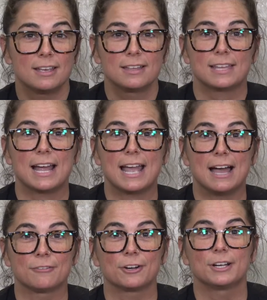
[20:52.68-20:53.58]
that I
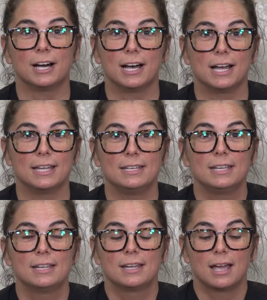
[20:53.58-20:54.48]
ever got,
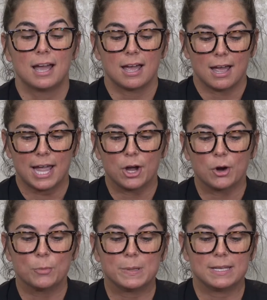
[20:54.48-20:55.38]
I
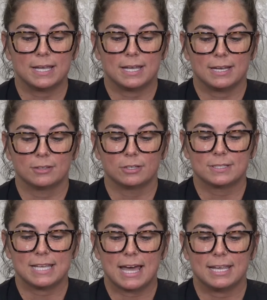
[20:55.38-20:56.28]
opened it and I
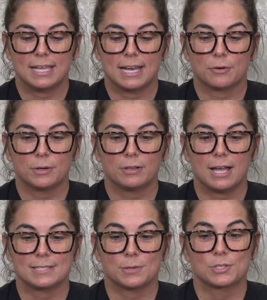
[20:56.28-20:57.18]
looked at it and I
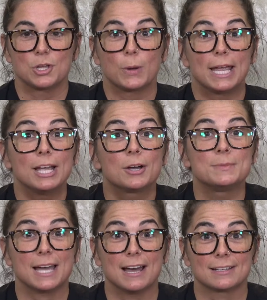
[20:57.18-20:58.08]
realized there was no income
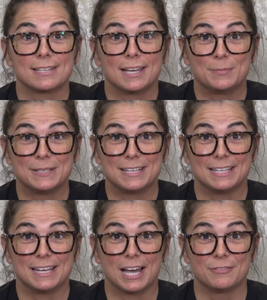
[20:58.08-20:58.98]
tax that had been
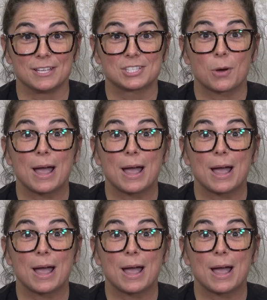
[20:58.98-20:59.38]
taken out of it. So I